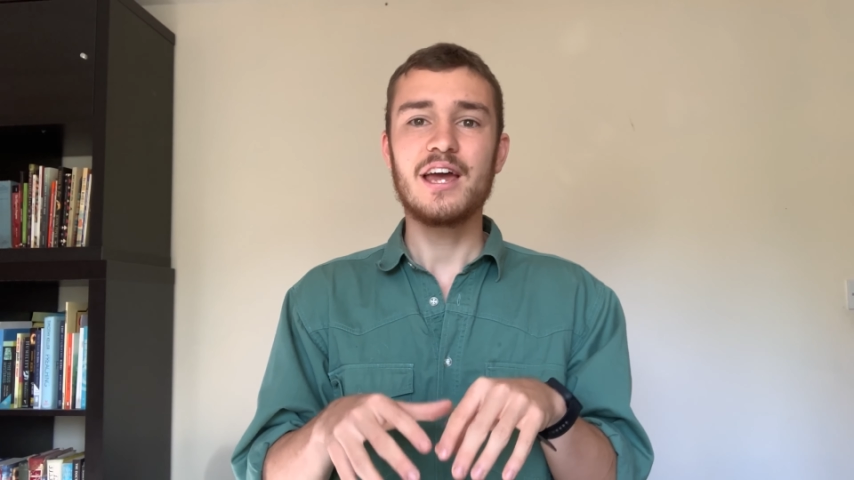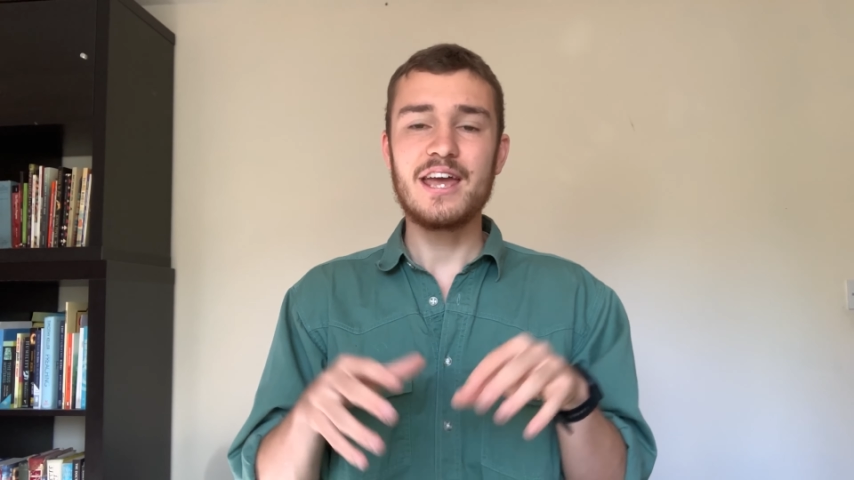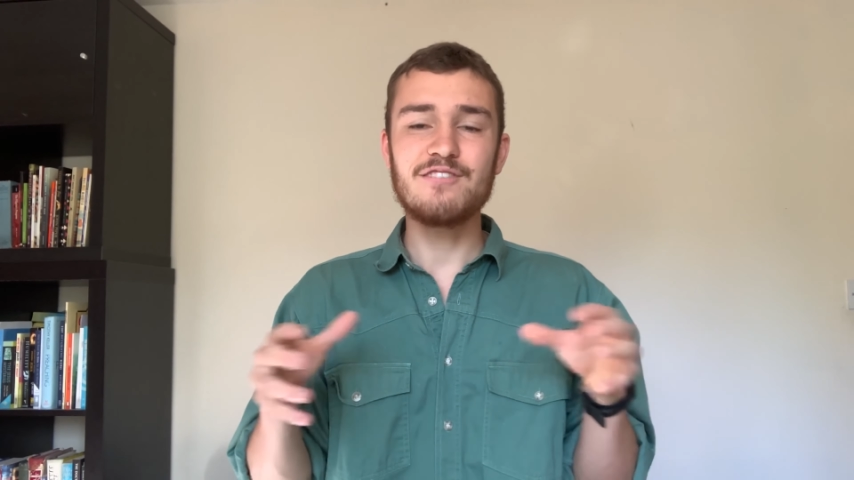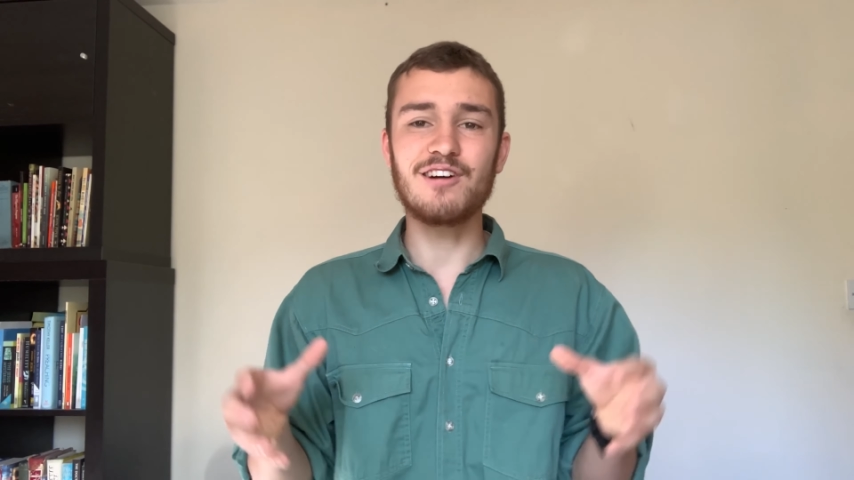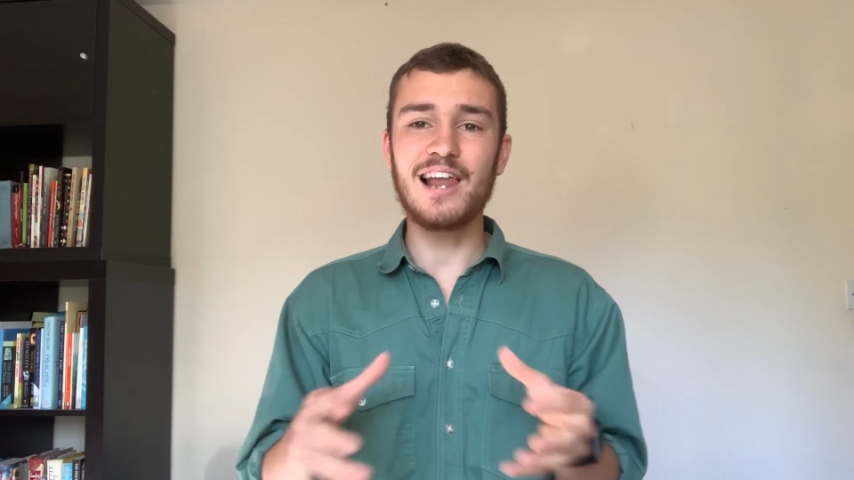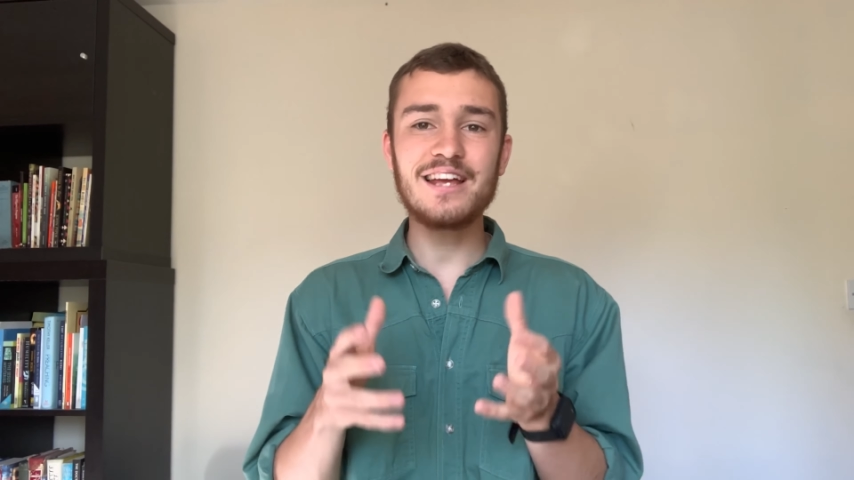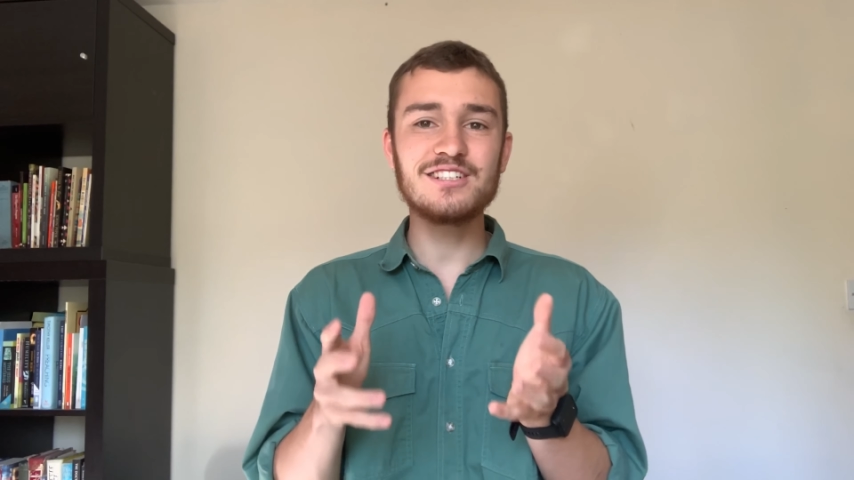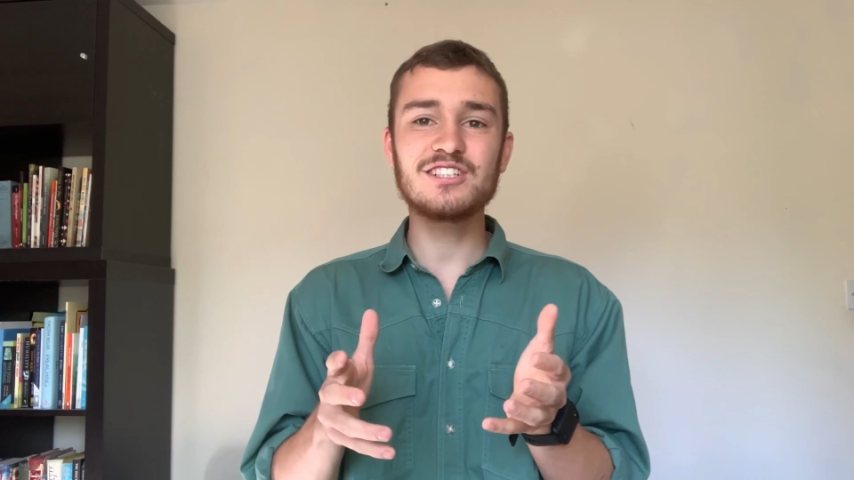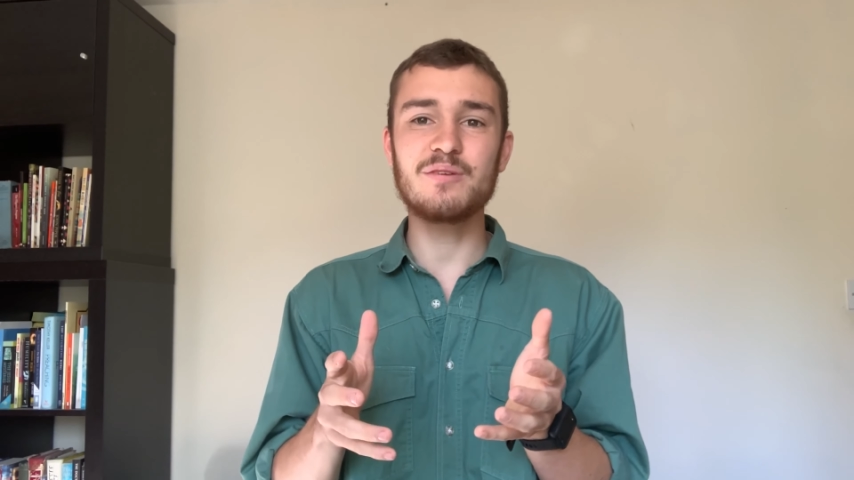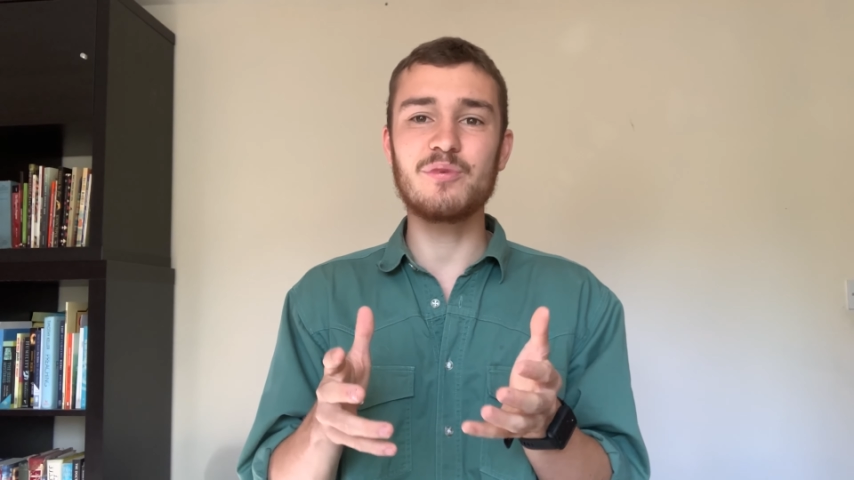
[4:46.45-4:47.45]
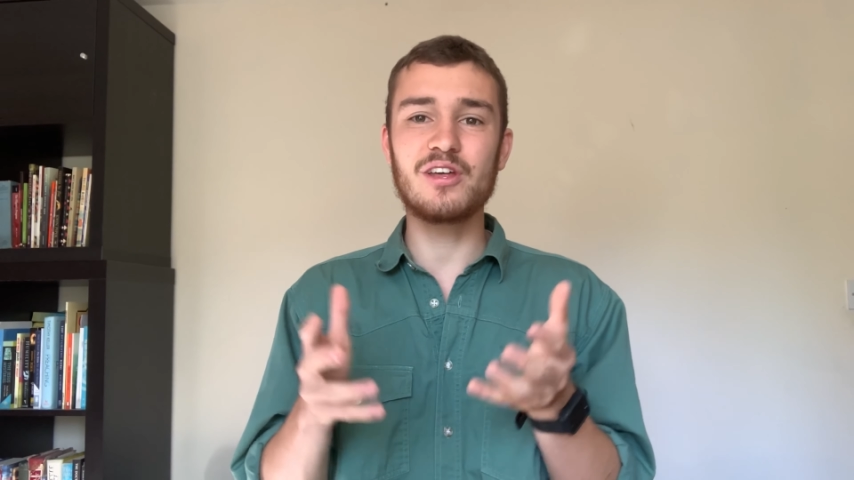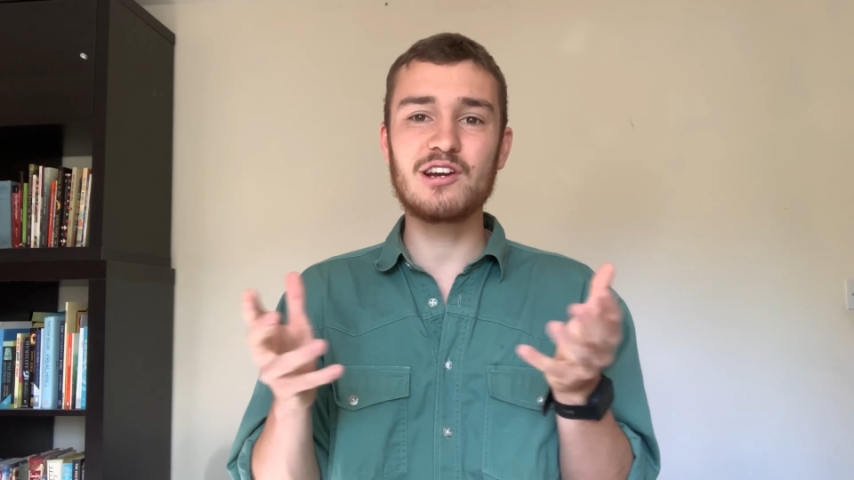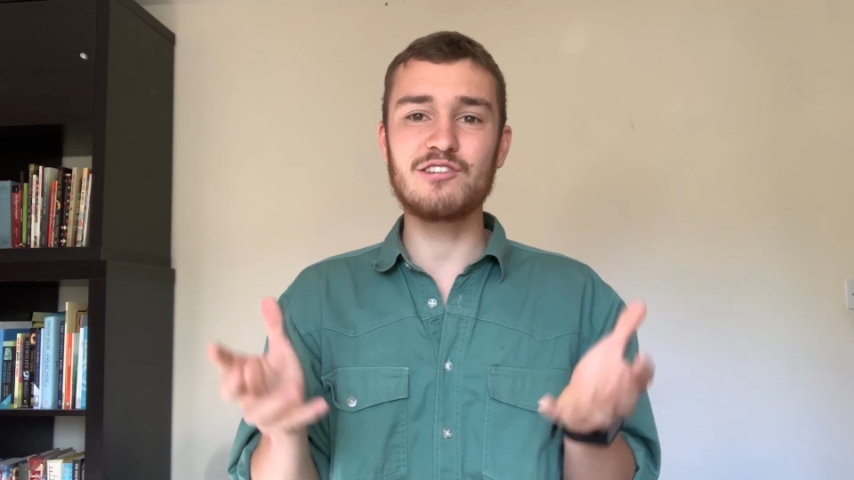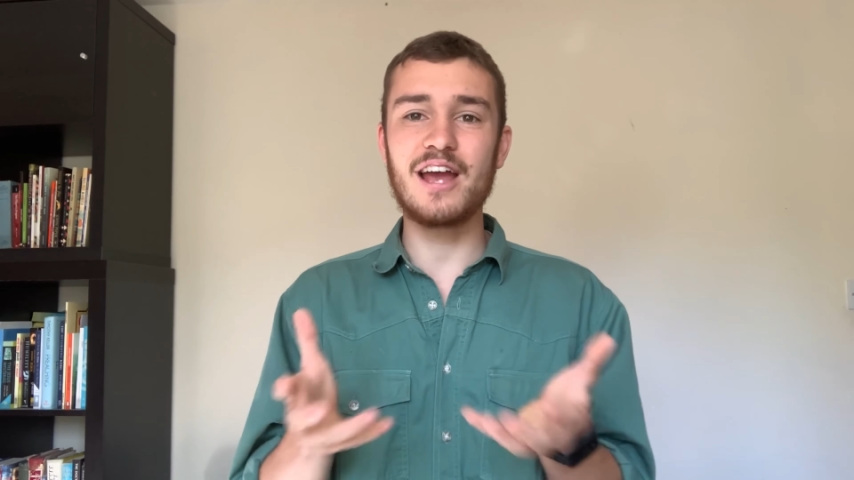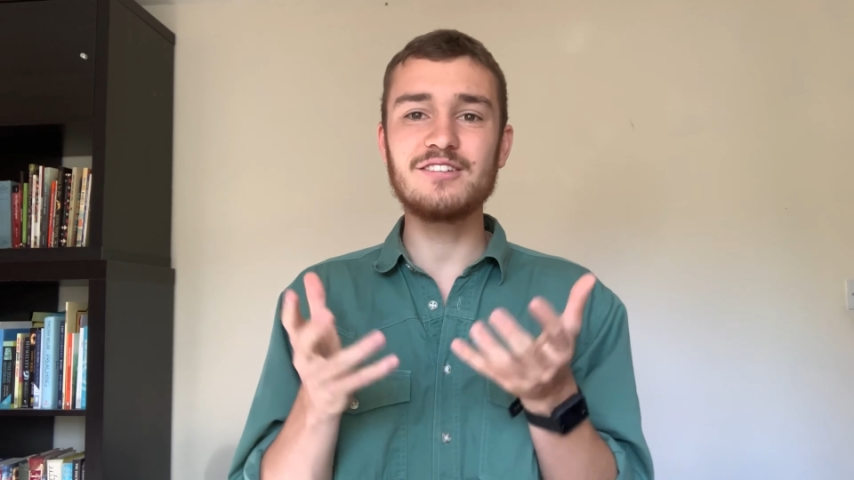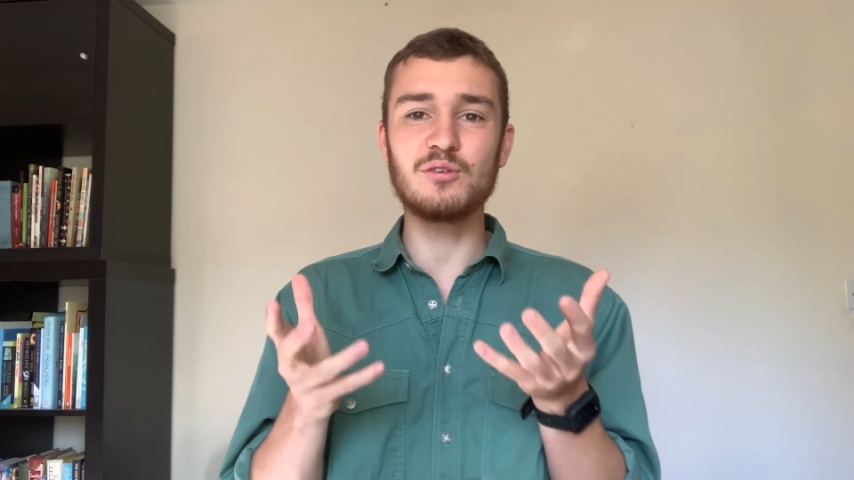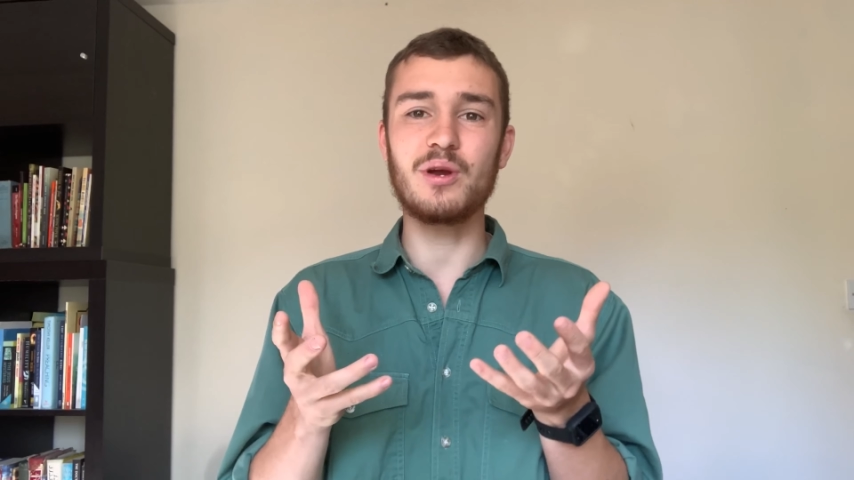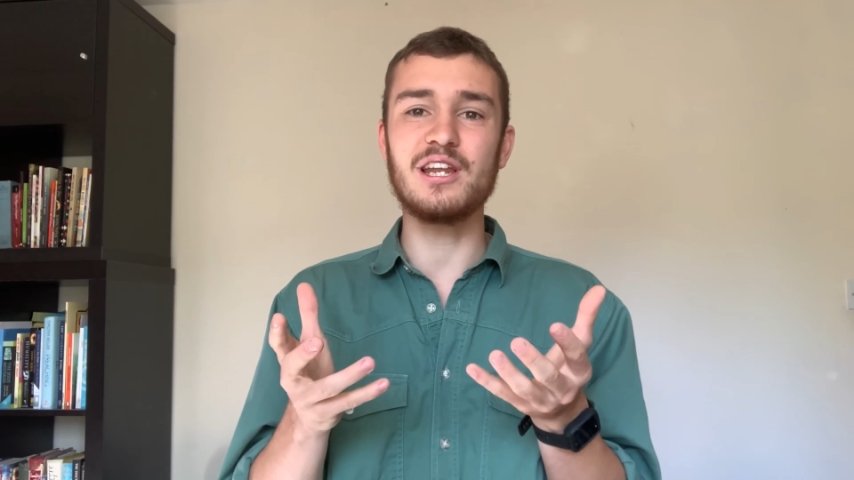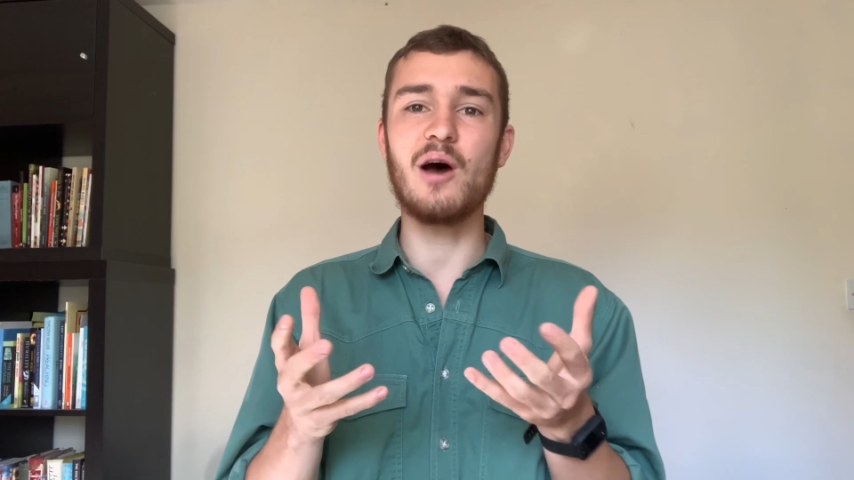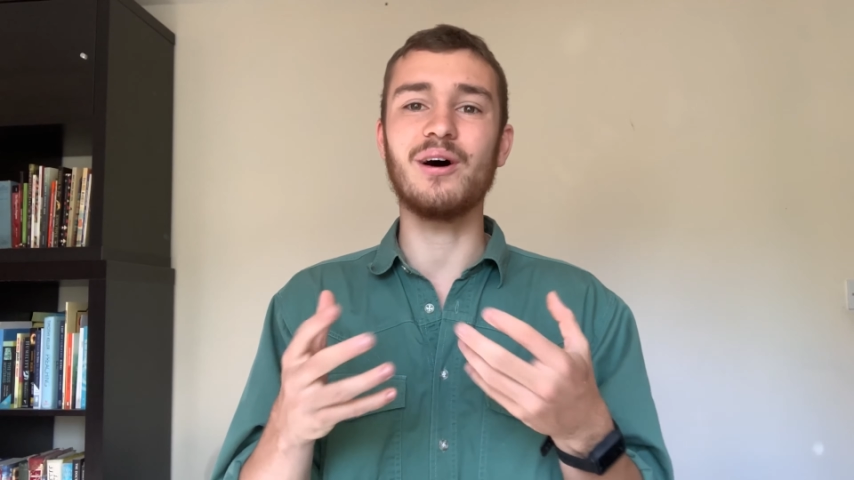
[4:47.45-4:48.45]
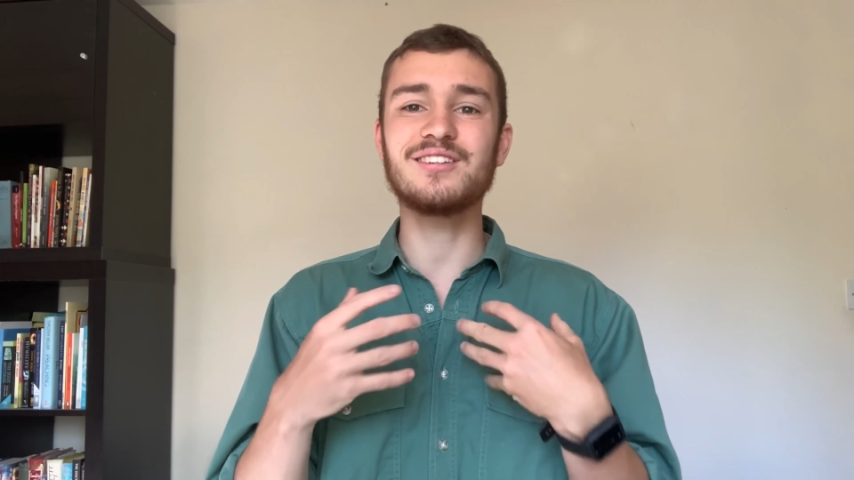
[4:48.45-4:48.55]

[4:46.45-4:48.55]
in relationship with the creator we know